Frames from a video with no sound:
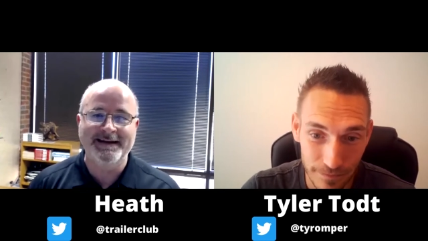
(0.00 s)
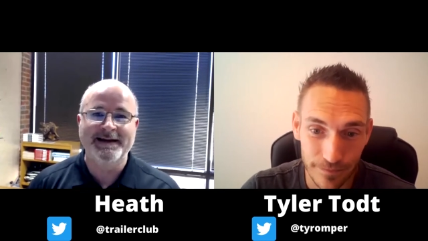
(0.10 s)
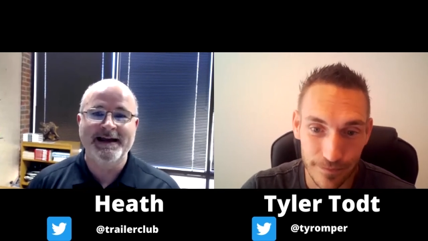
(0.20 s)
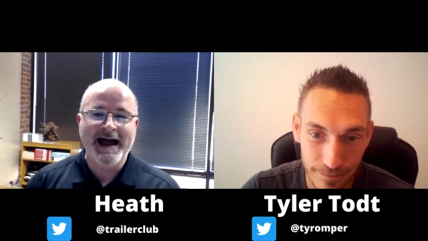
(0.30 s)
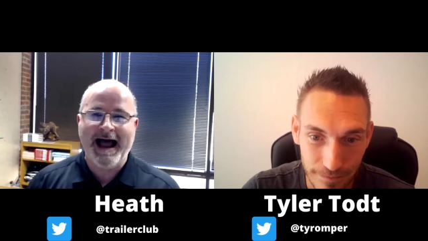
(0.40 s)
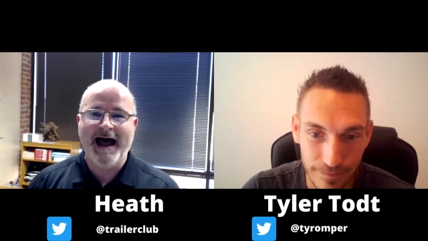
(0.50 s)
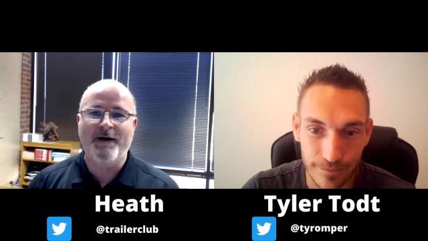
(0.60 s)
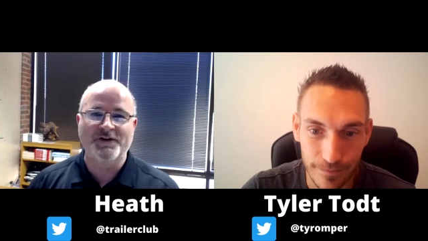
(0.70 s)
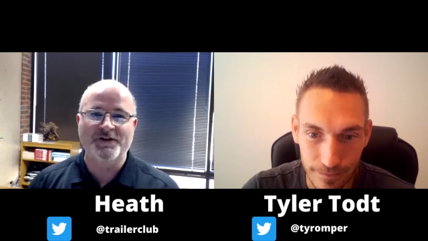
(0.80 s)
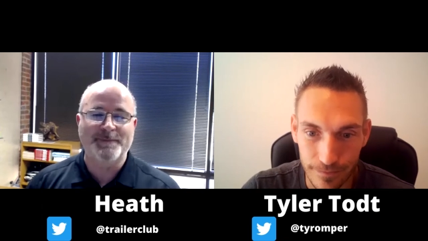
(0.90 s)

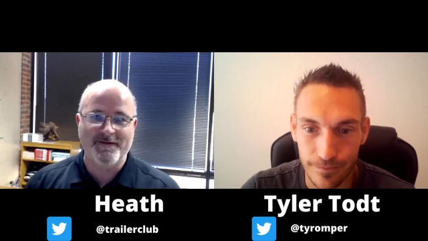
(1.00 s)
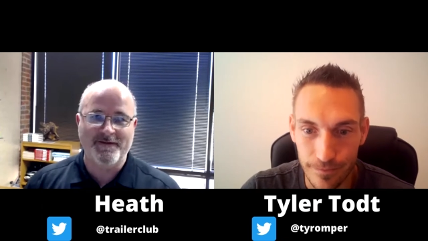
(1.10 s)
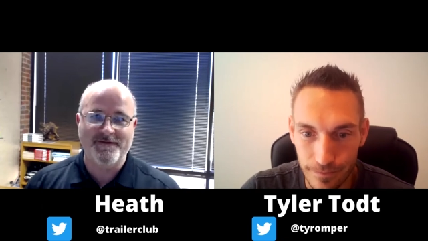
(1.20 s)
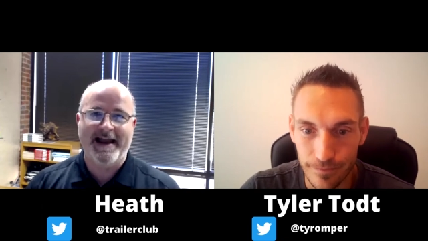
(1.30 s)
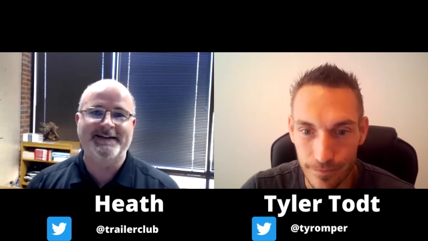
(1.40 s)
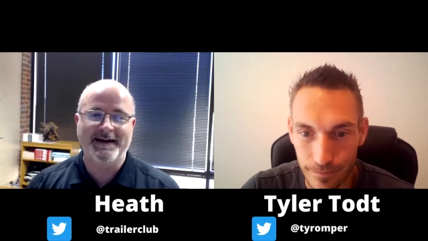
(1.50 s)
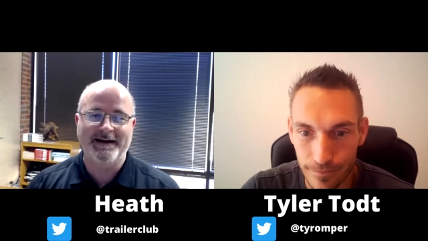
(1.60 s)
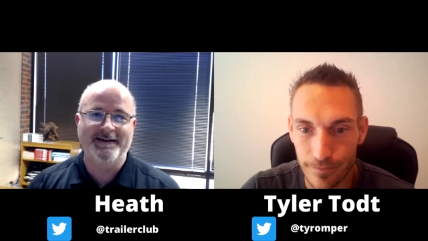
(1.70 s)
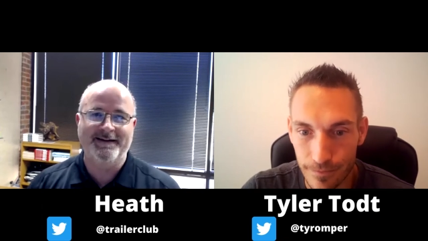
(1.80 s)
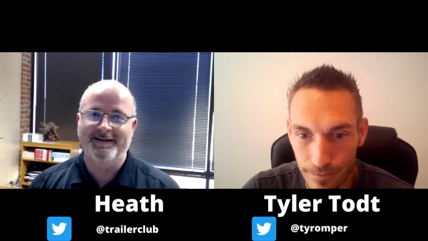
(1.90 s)
Speaker 1: hours perfecting
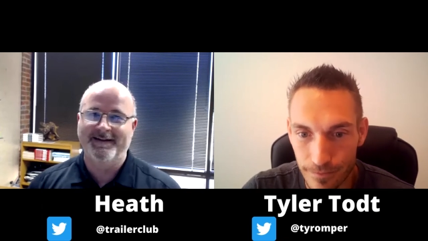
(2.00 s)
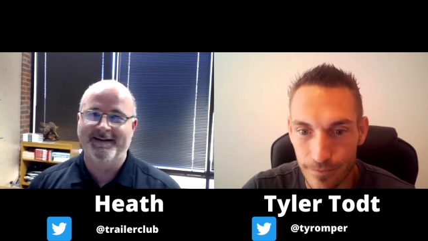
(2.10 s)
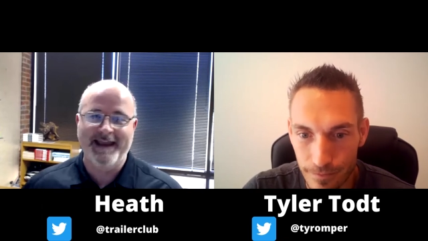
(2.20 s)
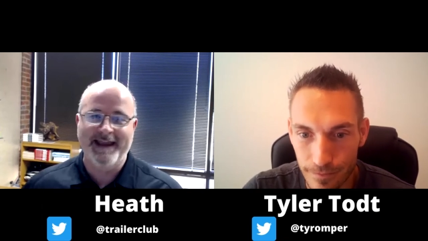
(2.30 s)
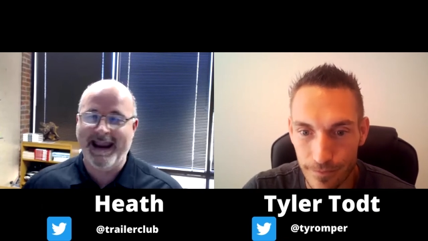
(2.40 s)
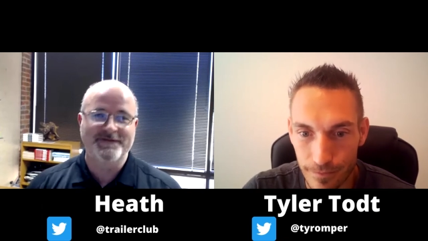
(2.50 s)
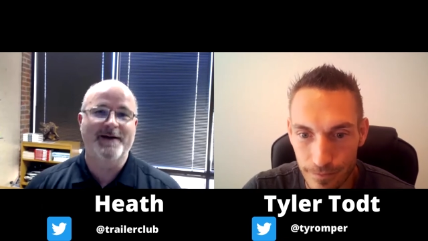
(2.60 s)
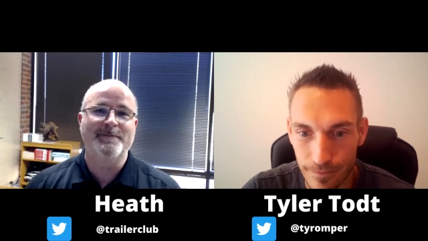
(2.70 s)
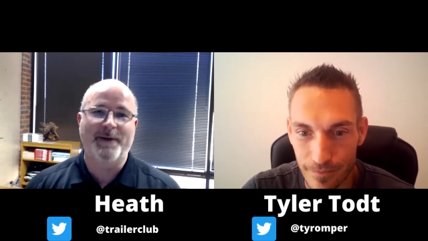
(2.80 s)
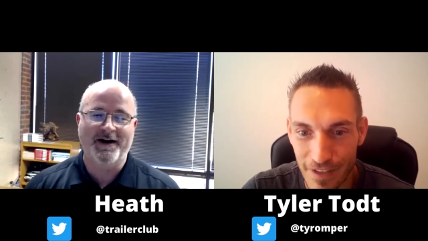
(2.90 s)
Age of
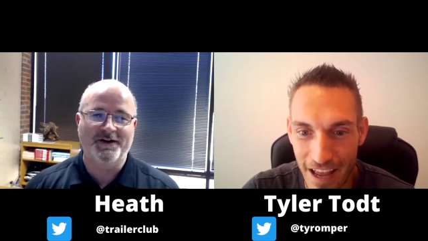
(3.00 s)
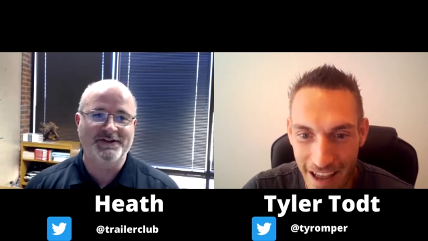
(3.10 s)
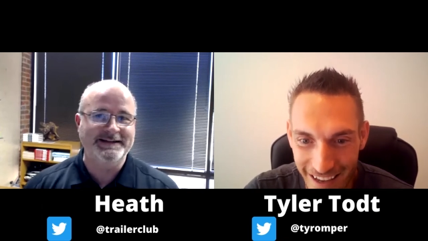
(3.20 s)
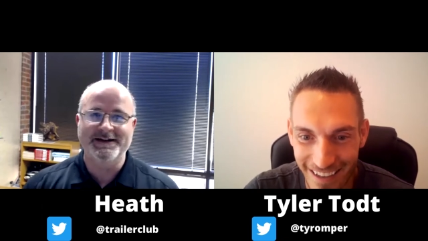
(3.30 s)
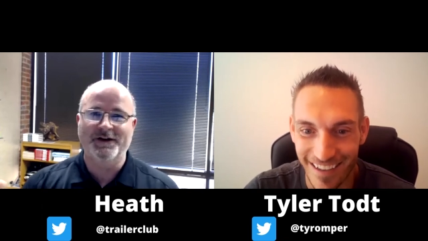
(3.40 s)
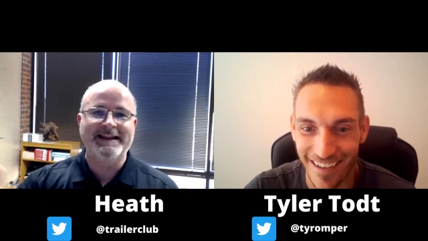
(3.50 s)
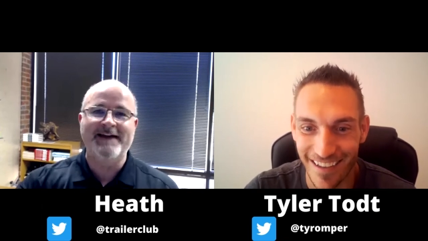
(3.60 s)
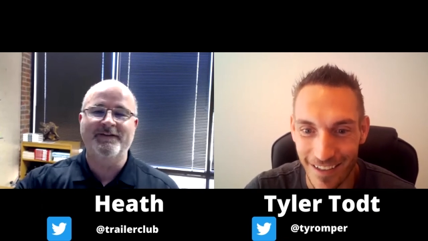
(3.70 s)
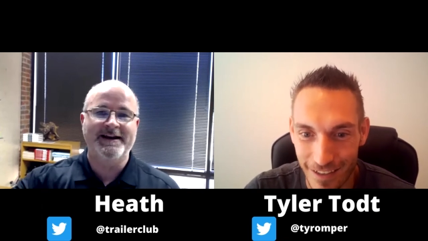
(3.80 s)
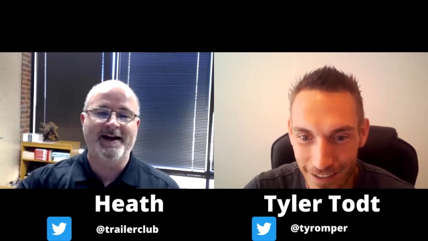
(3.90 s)
Empires and you know
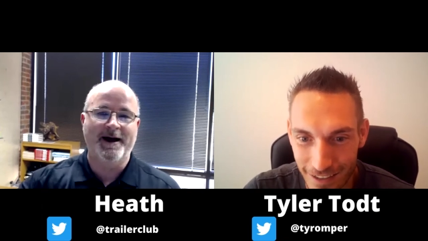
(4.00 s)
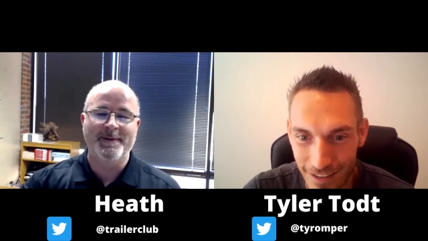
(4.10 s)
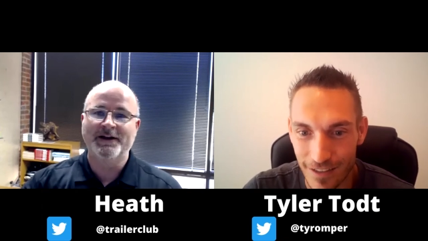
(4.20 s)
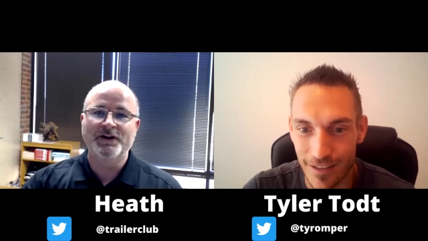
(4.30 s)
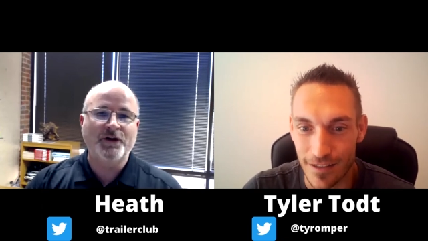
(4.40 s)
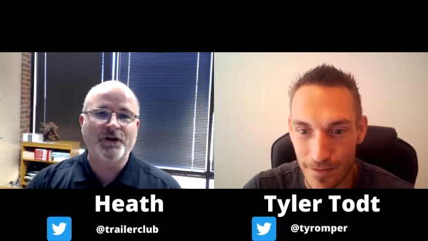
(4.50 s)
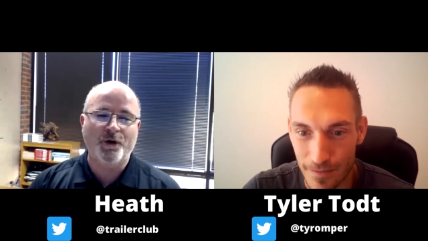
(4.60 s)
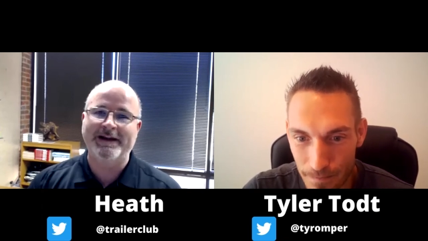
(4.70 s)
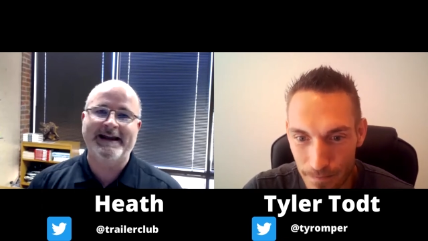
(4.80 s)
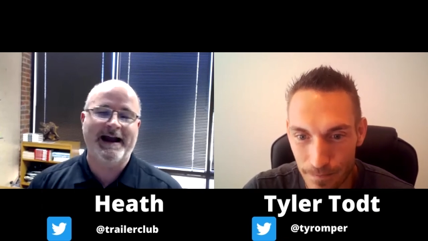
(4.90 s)
leveling up. Totally
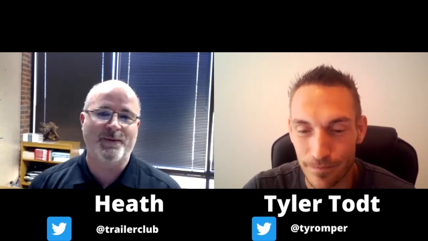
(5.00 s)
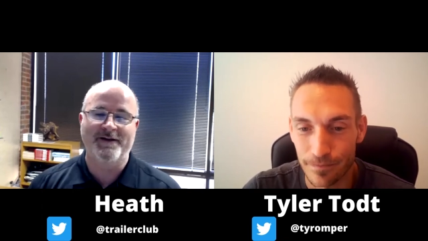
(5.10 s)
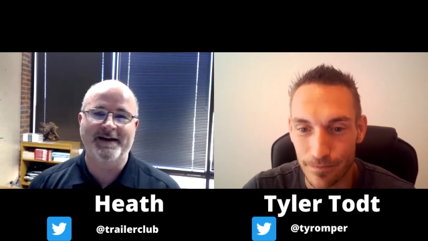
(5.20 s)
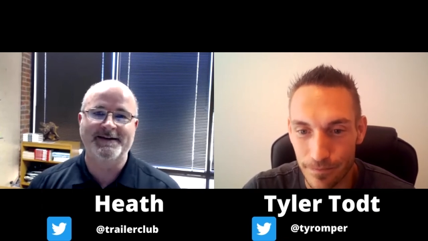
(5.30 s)
got rid of it.